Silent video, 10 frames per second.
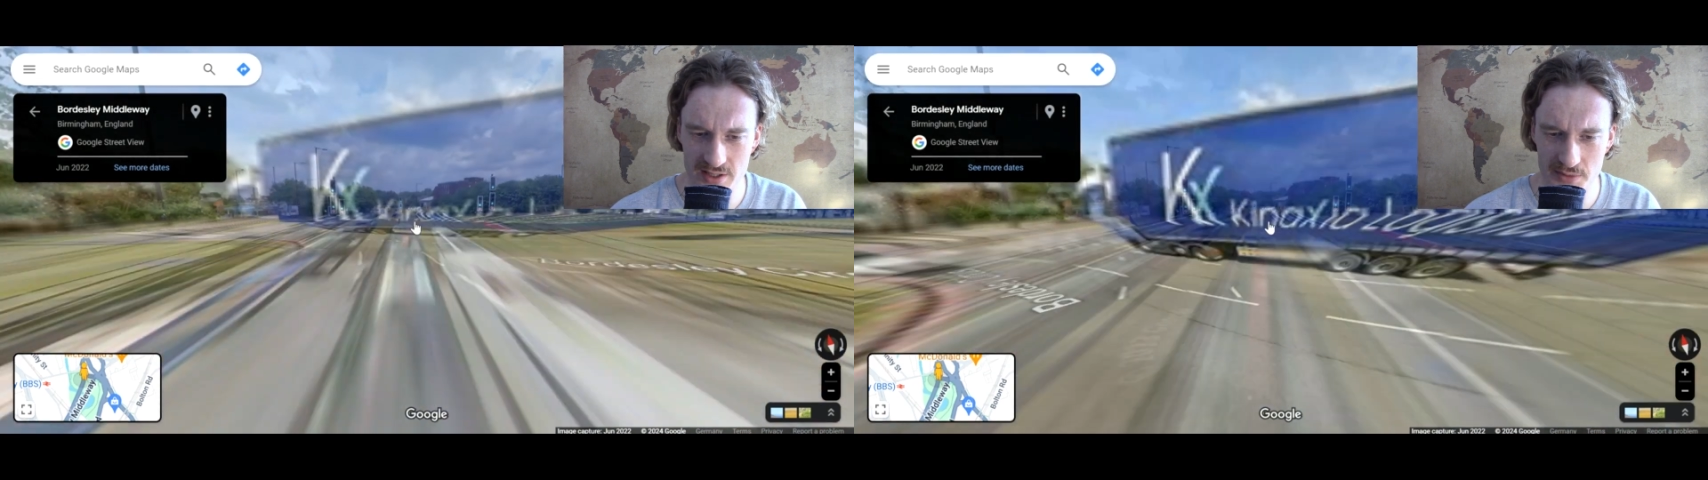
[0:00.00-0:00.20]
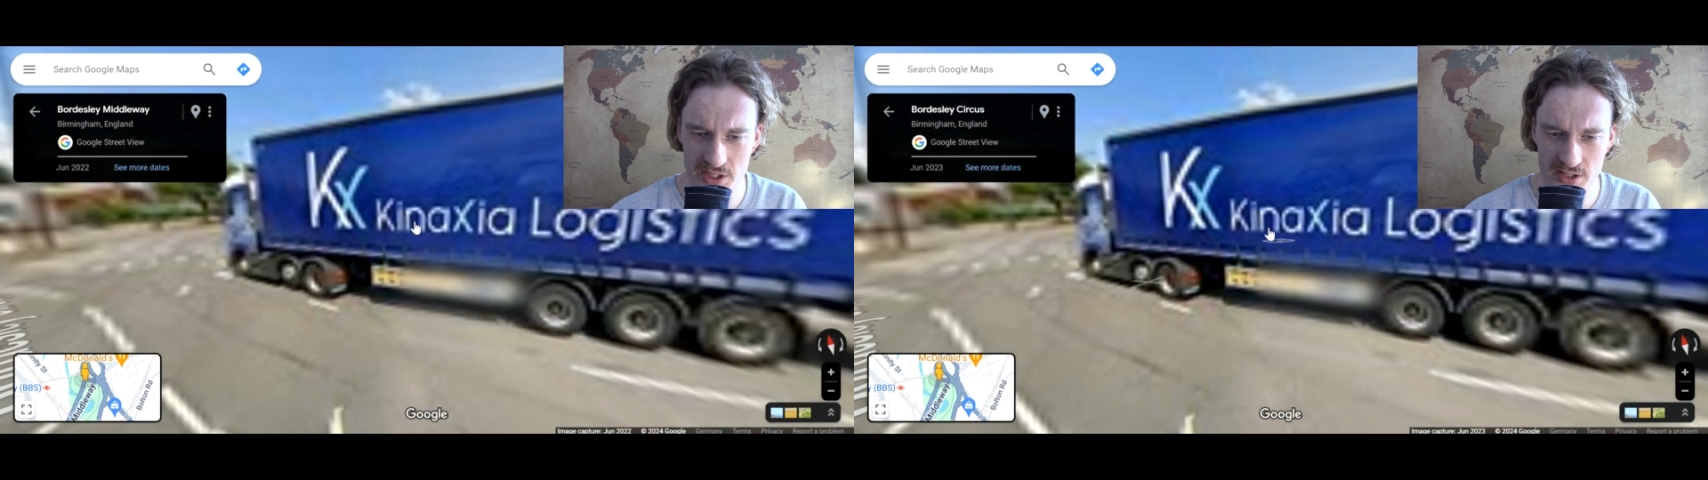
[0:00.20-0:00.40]
I
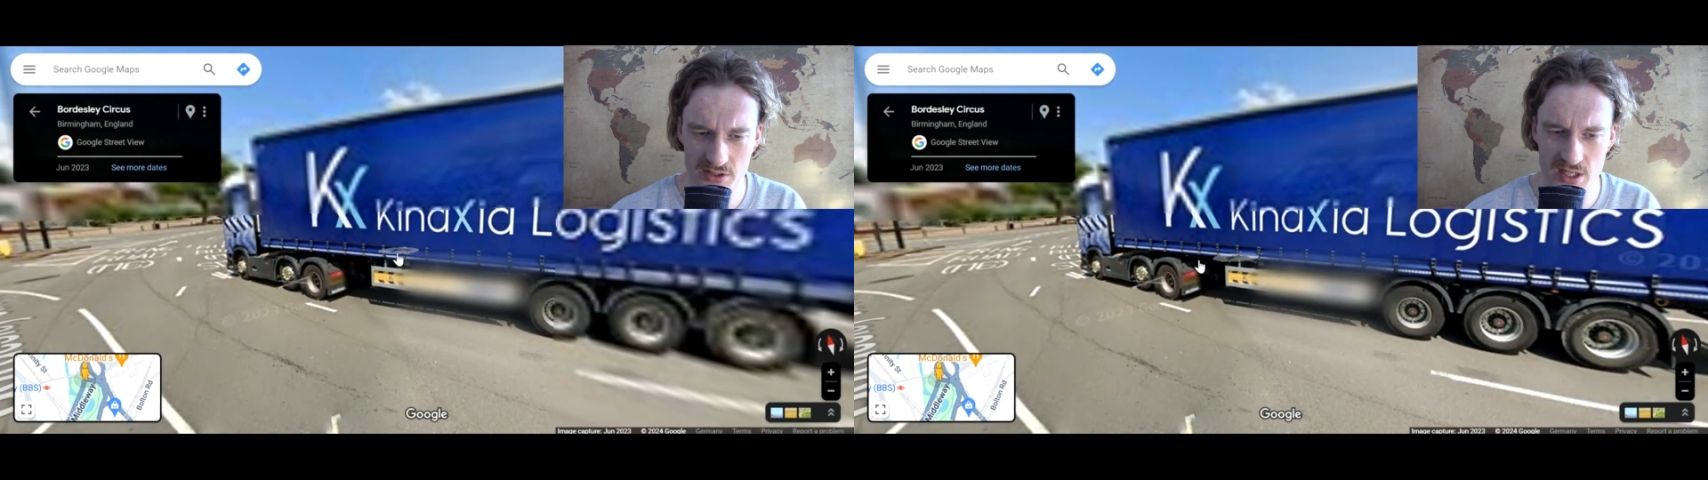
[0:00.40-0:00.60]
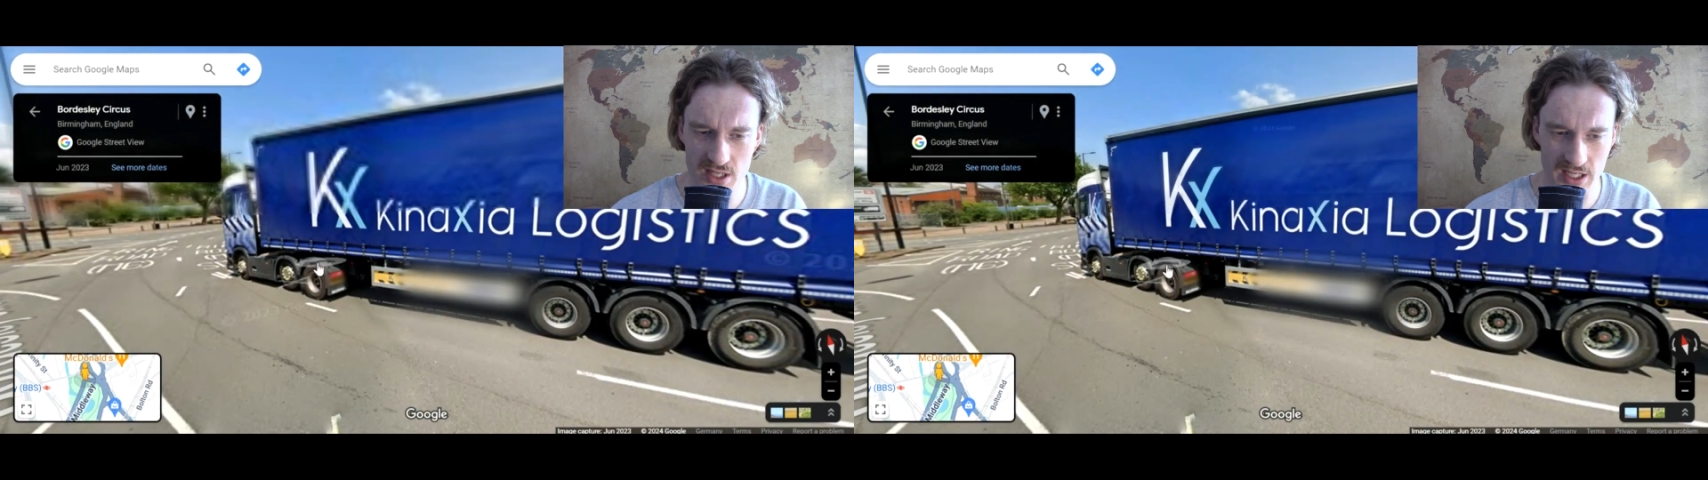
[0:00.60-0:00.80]
mean, it's
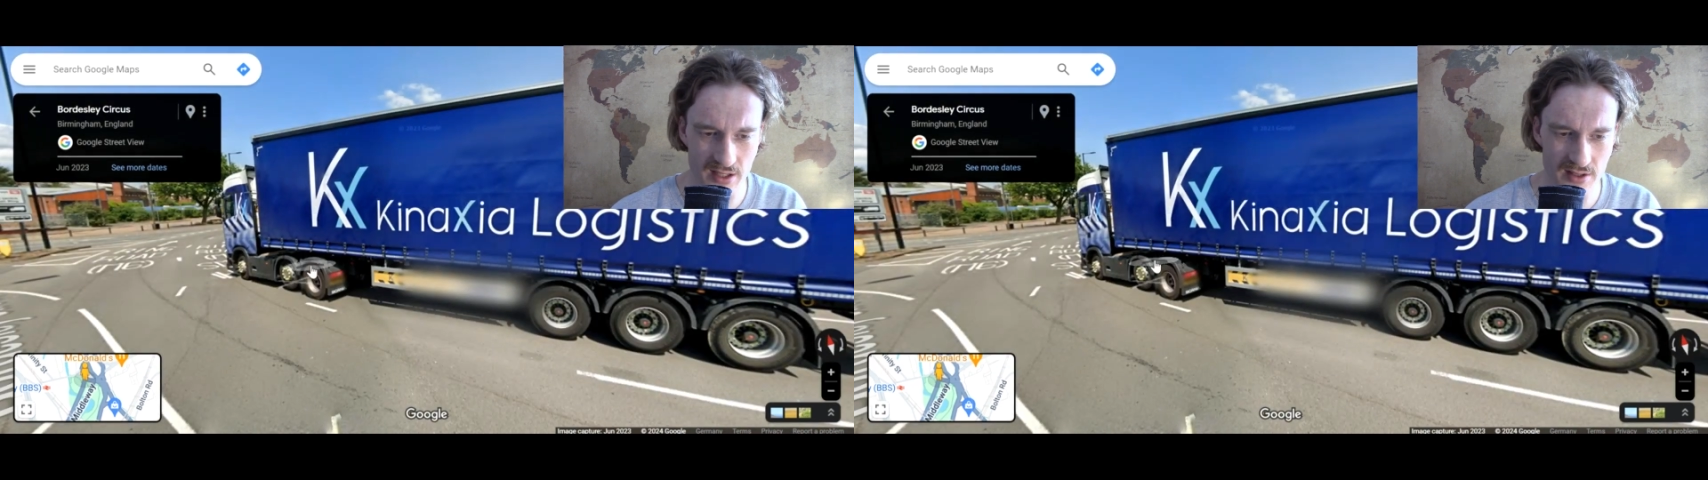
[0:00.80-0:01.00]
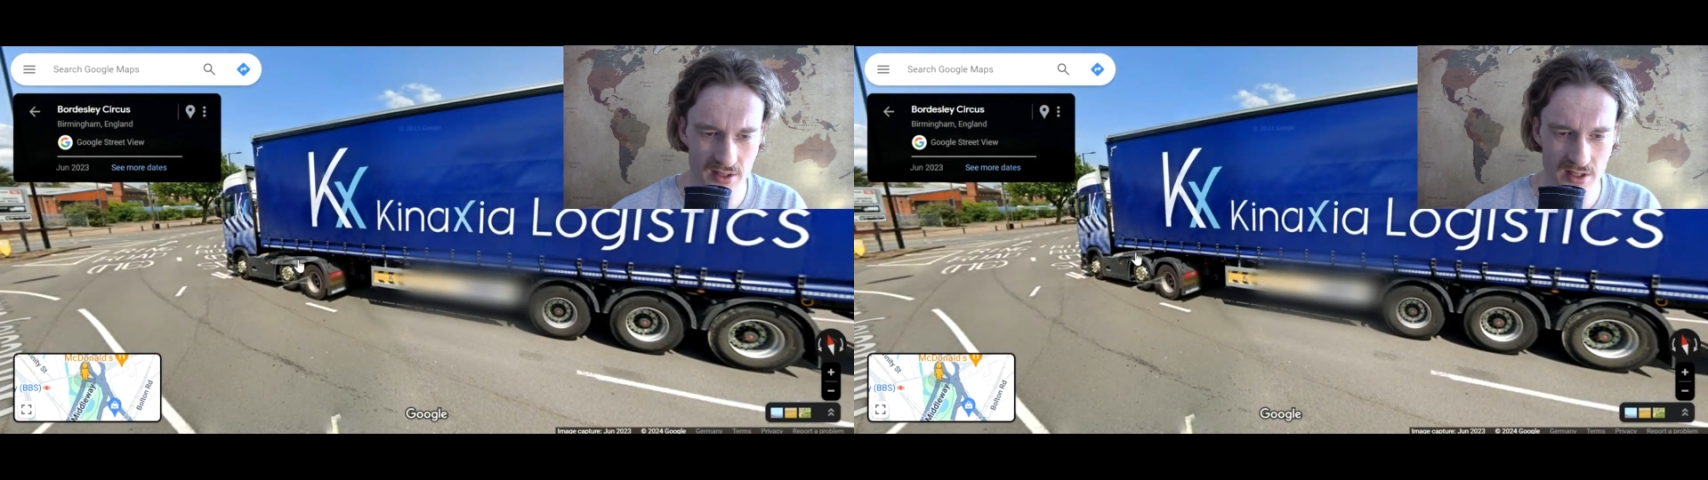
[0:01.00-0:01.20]
not like
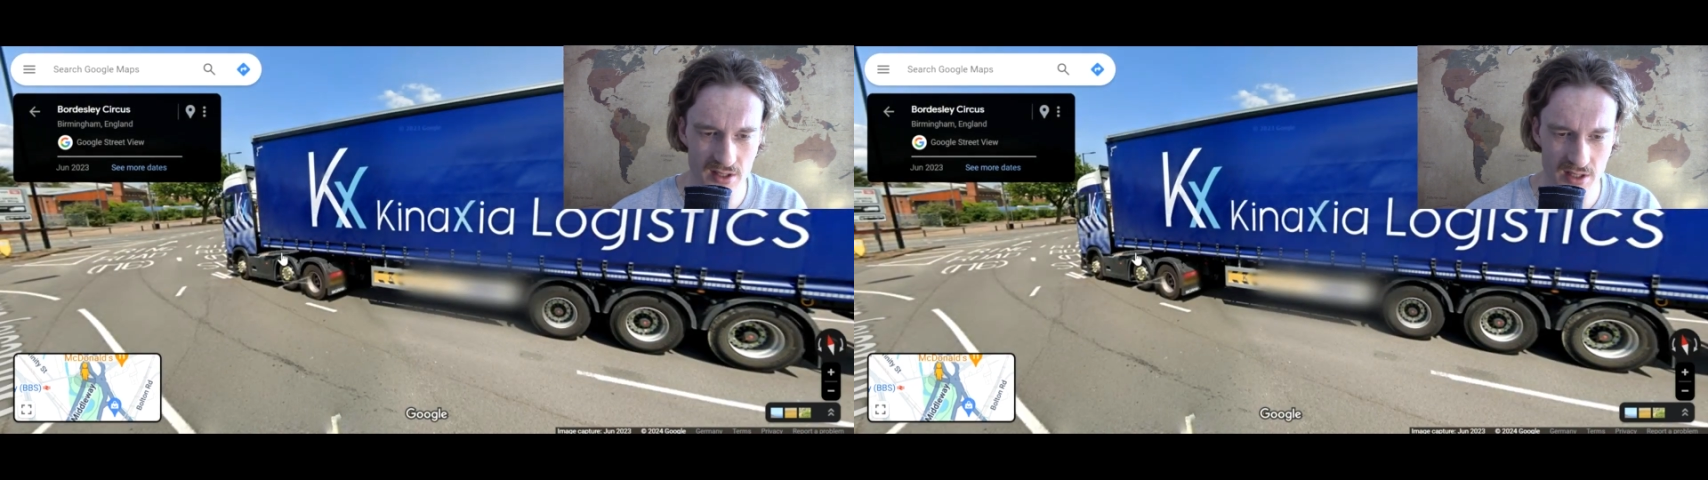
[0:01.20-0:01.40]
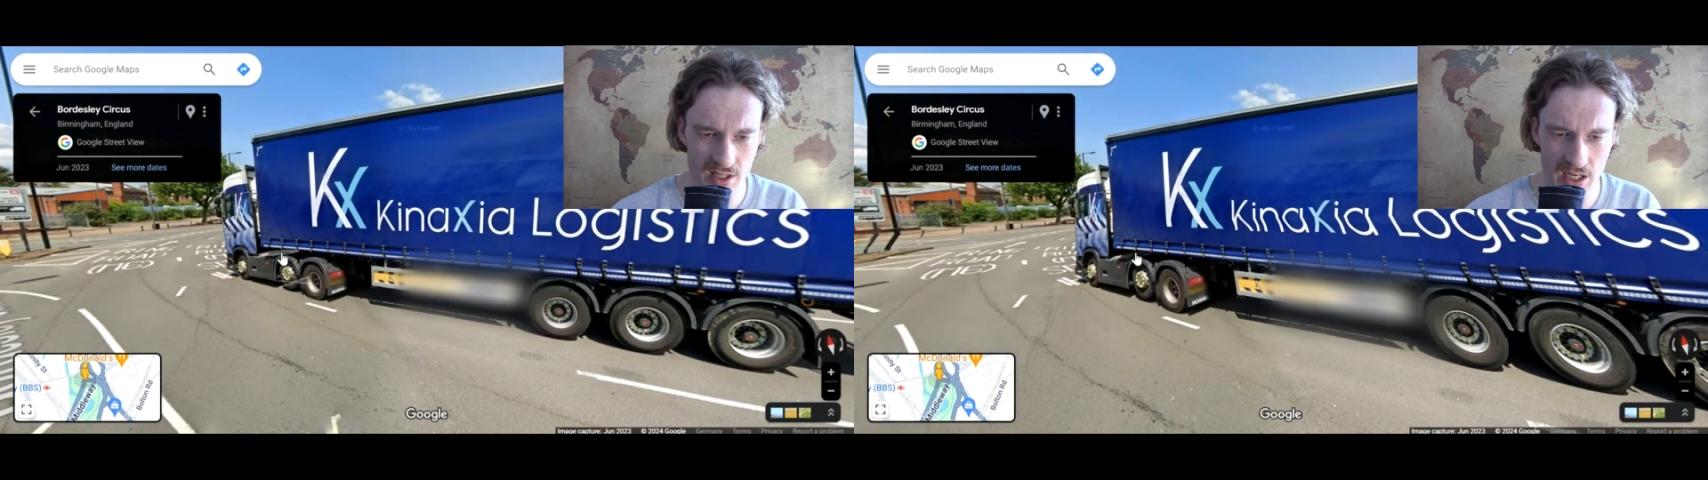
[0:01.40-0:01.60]

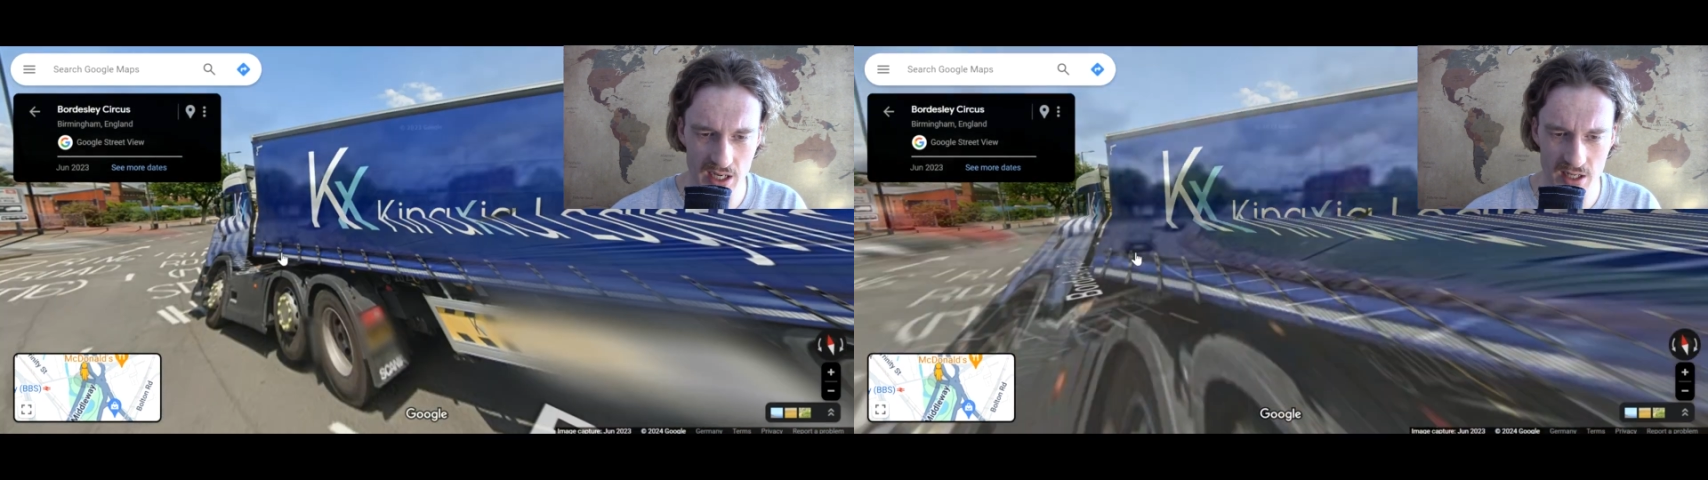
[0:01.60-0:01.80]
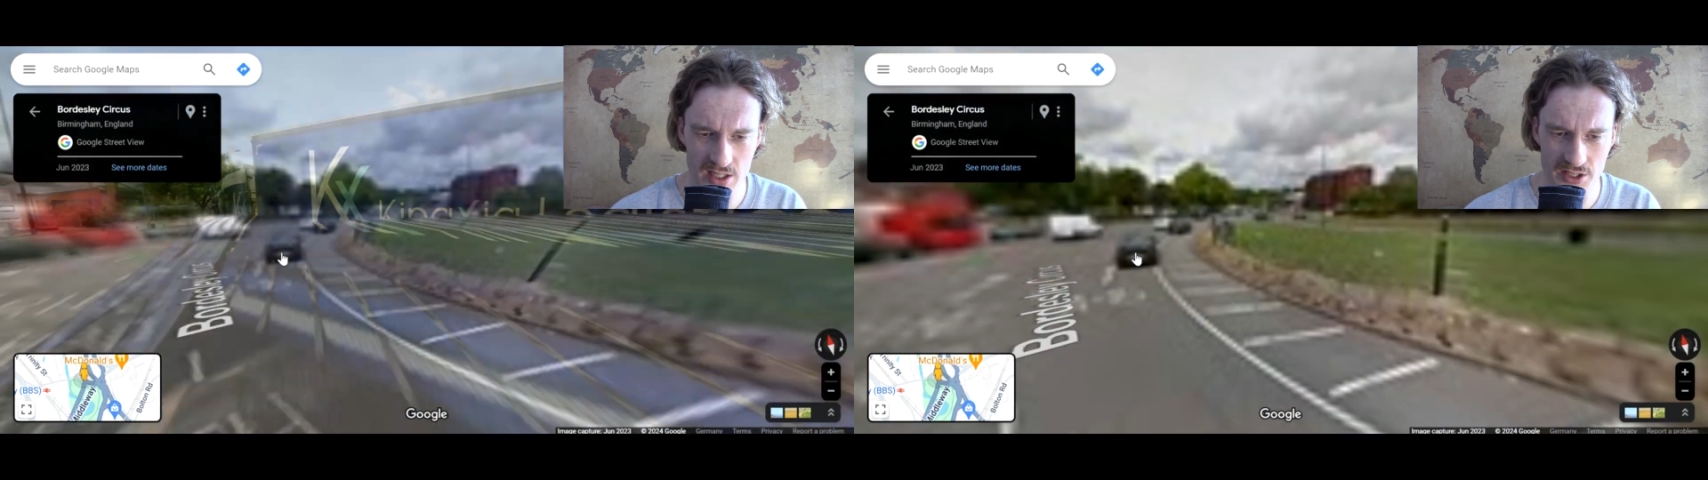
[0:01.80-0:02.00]

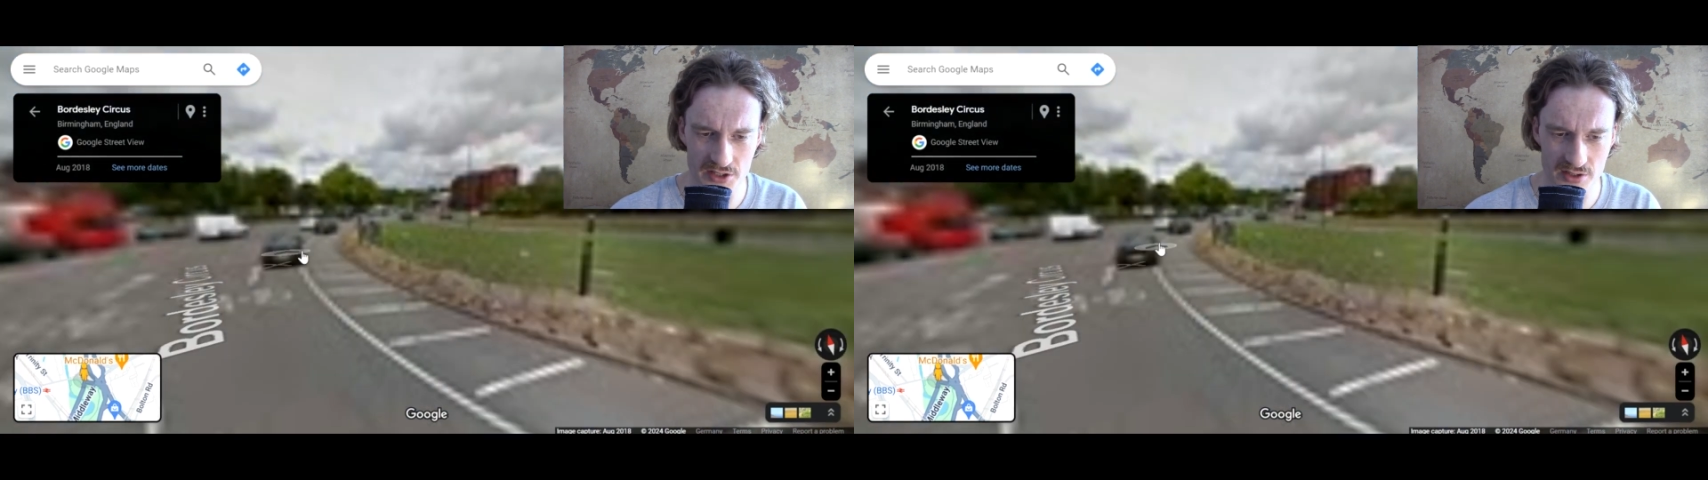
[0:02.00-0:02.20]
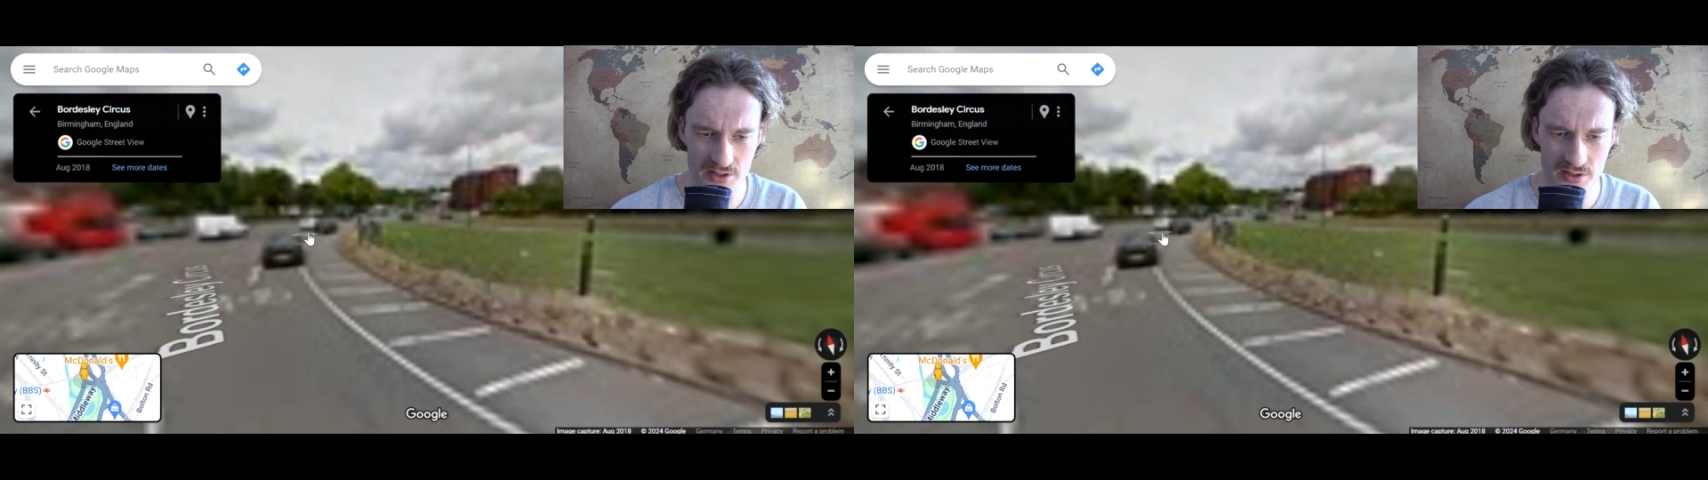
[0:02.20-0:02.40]
art, you know?